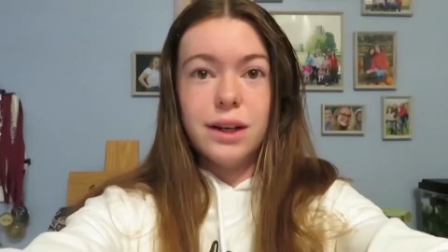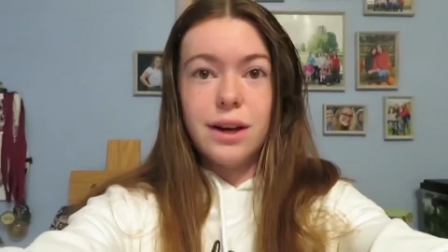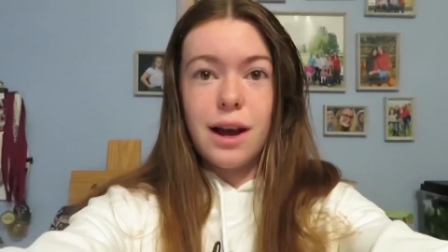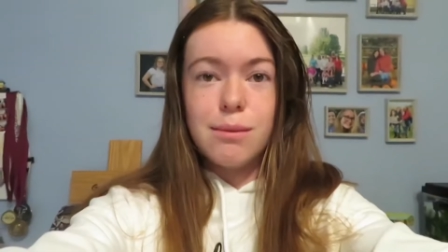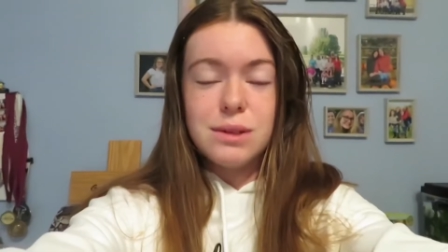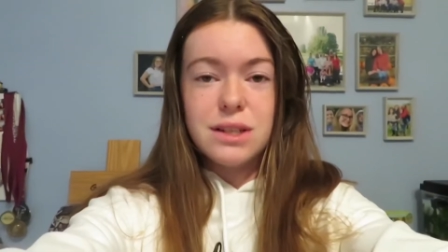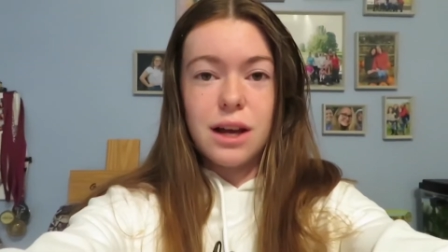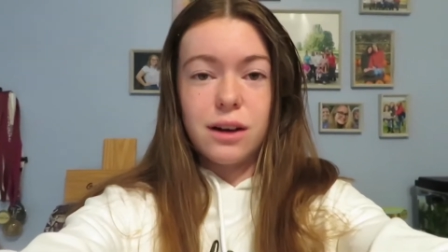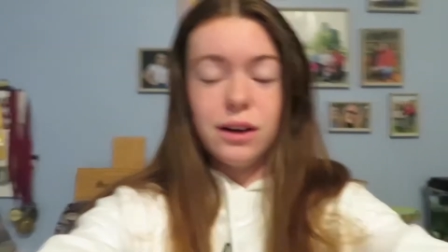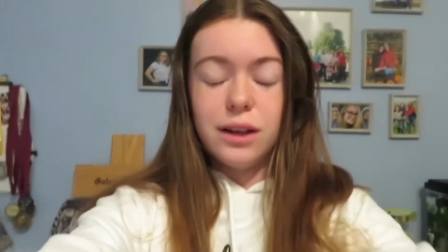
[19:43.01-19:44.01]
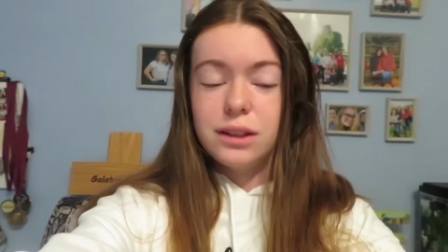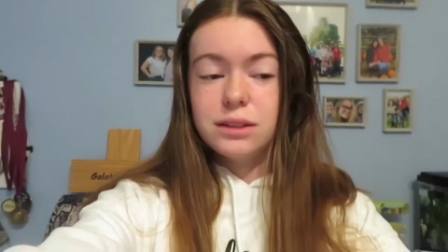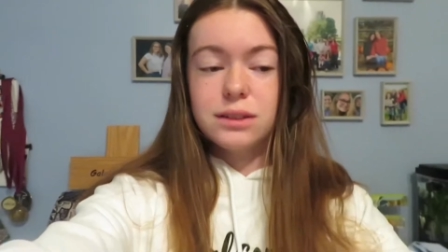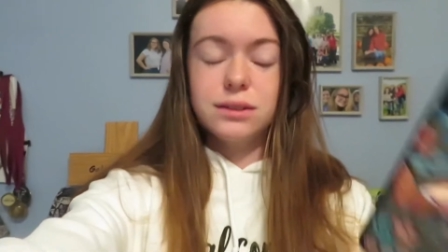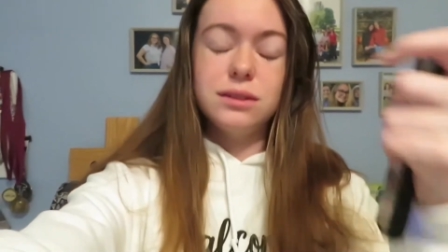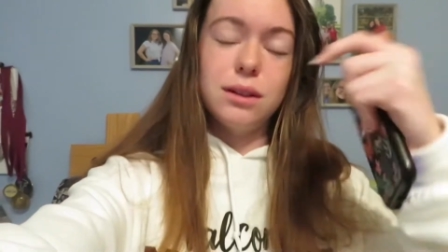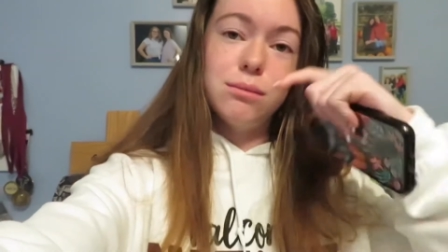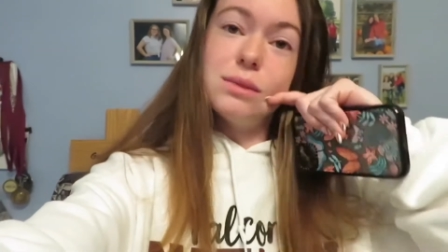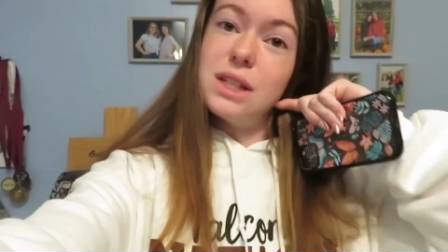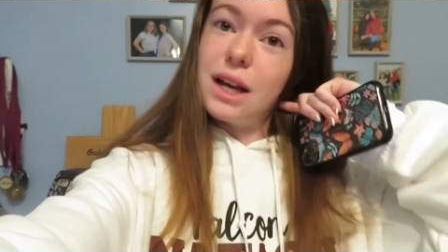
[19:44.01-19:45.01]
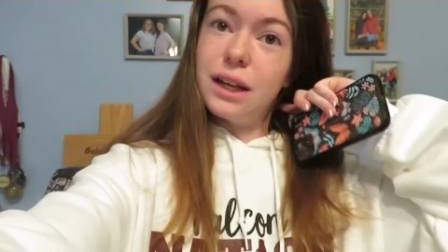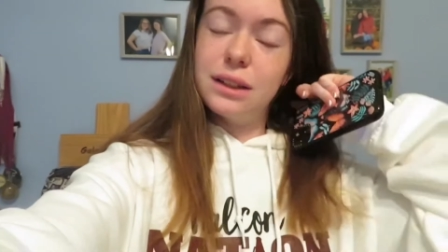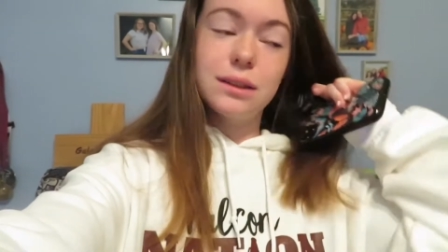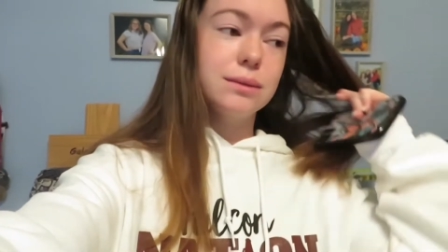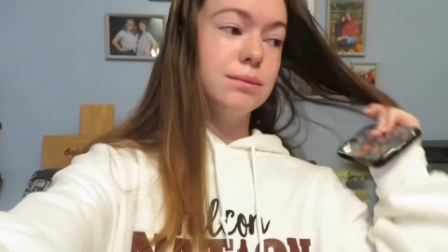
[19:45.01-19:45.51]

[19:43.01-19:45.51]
and happy Saturday. I'm dead.